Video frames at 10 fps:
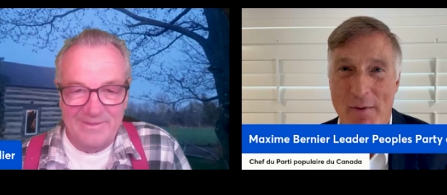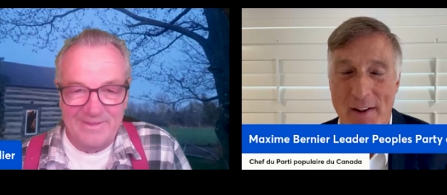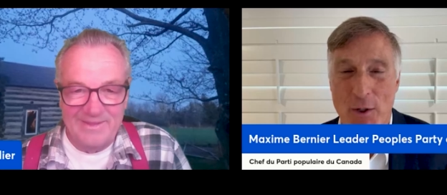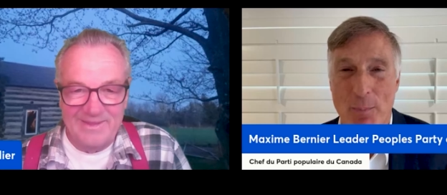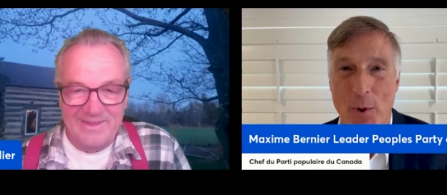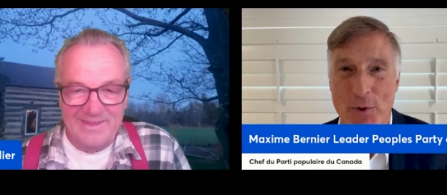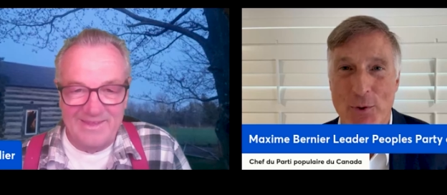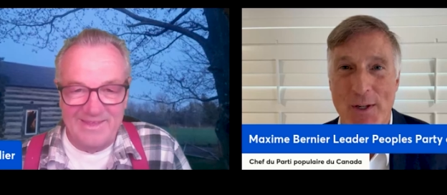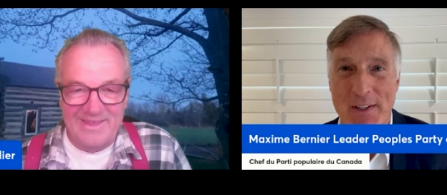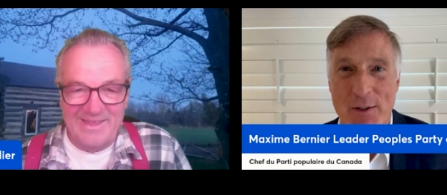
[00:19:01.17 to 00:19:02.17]
Speaker 1: have that
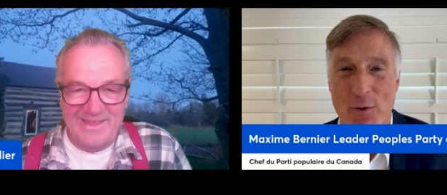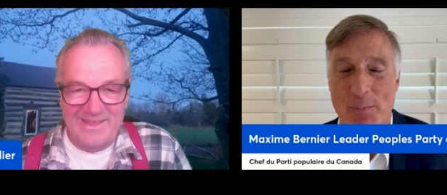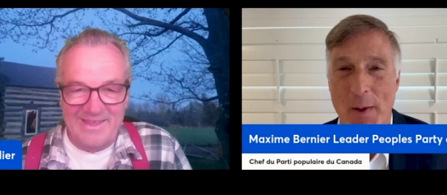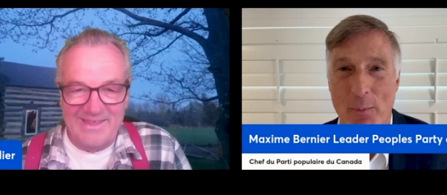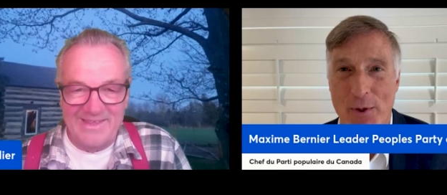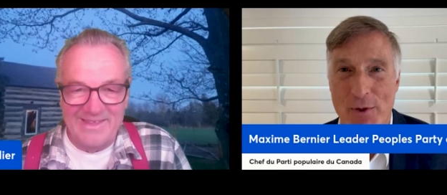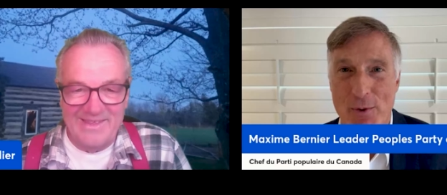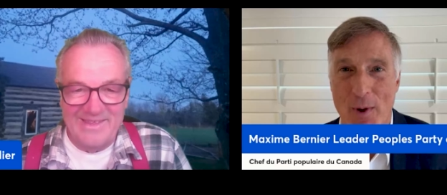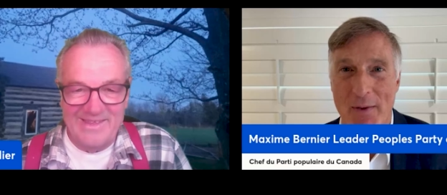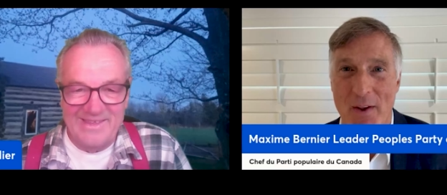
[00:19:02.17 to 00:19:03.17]
opportunity to speak with
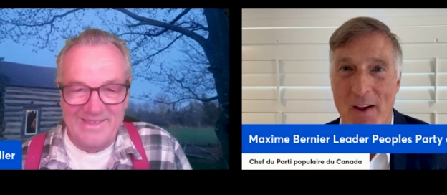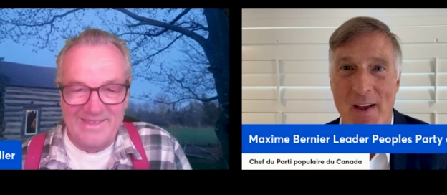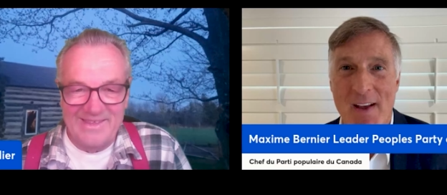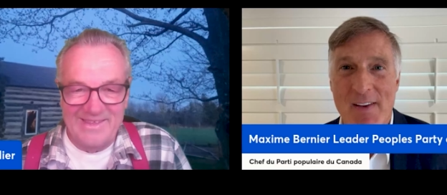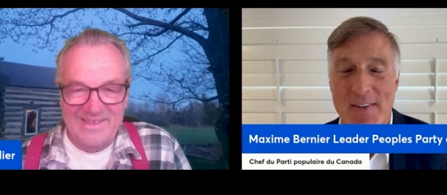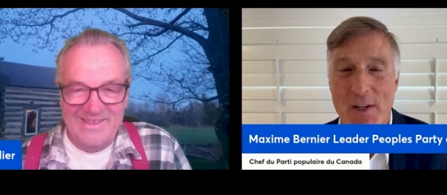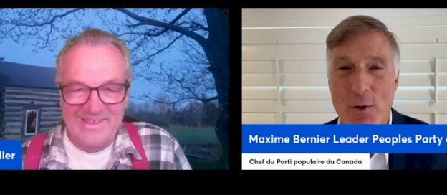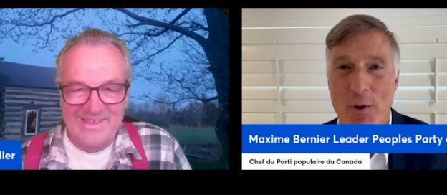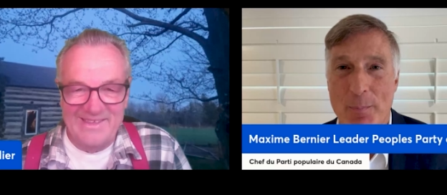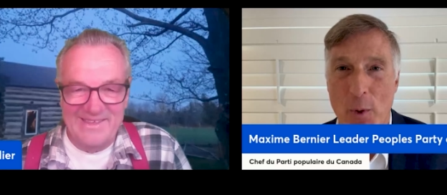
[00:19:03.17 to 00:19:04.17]
you and uh, see
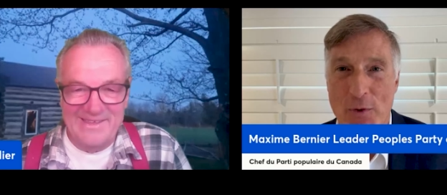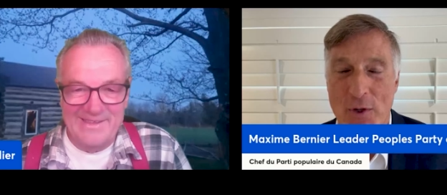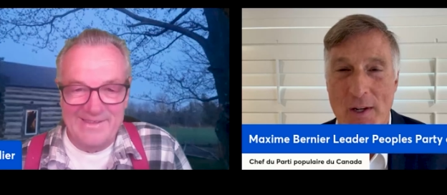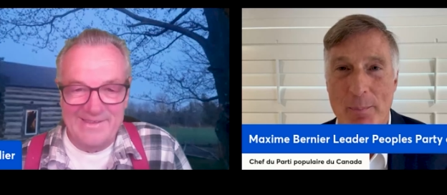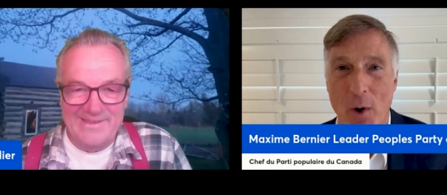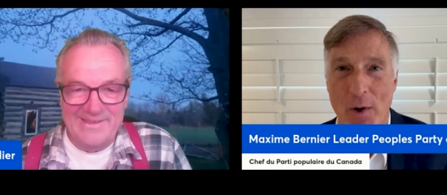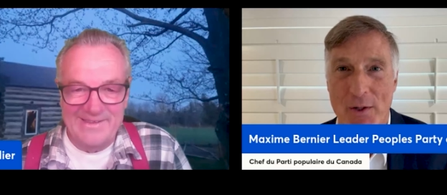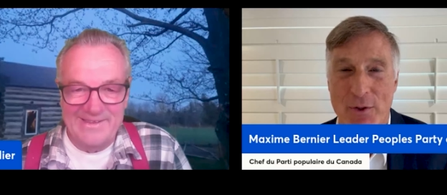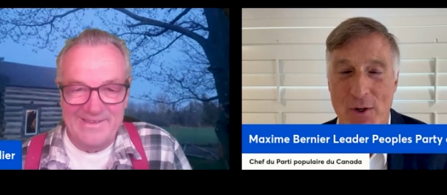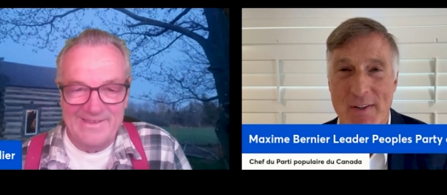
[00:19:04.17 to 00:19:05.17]
you in person in
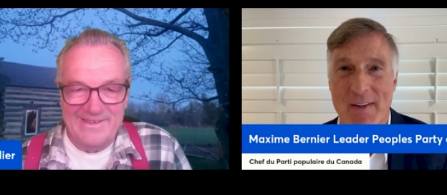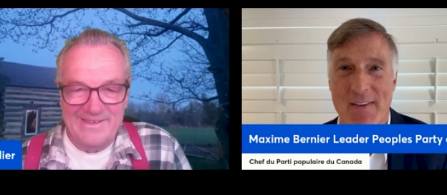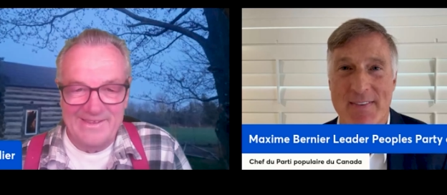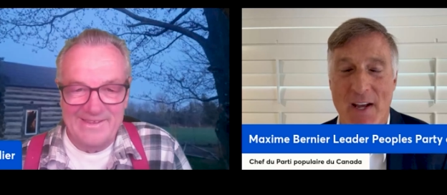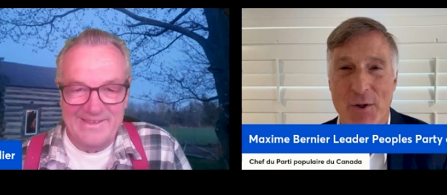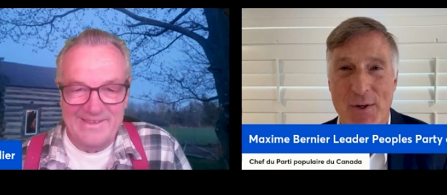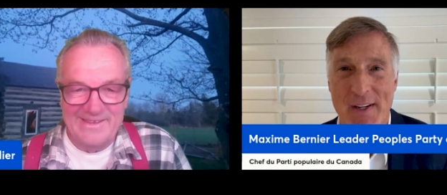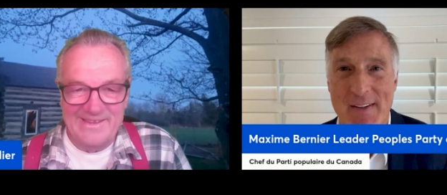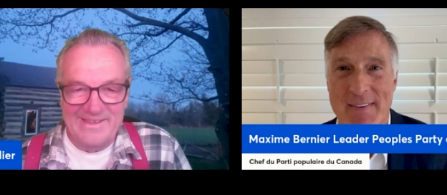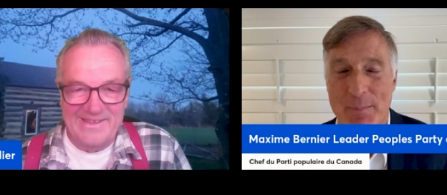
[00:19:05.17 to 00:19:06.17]
Burlington
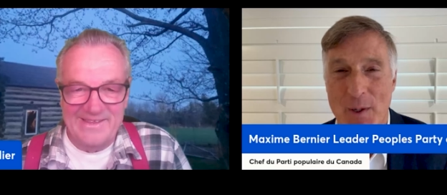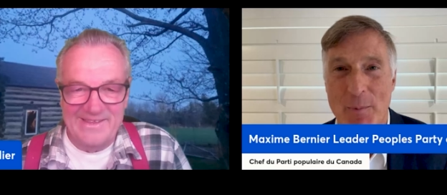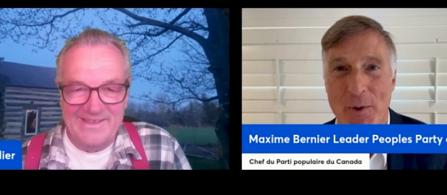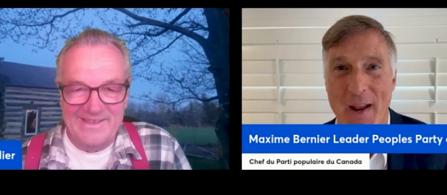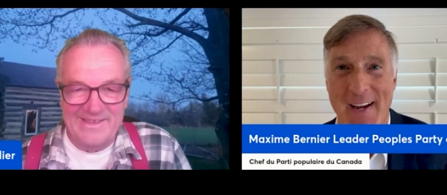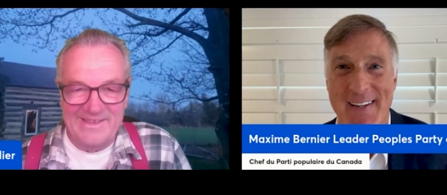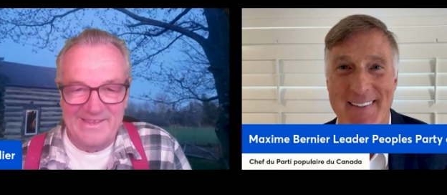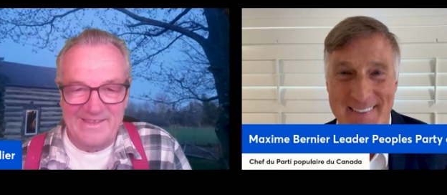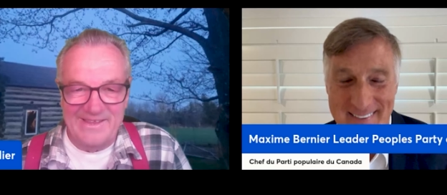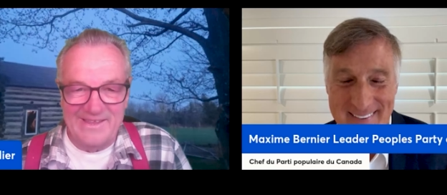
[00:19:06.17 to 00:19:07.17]
Saturday, September 9.